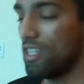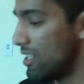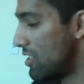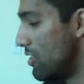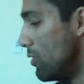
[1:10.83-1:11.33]
This
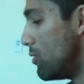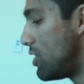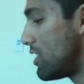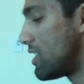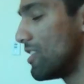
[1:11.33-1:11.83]
is the new
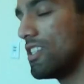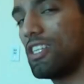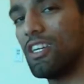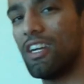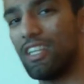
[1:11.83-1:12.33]
G
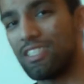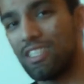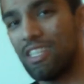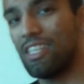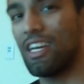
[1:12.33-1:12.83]
Series here at
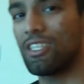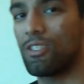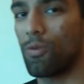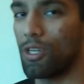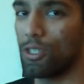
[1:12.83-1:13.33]
CES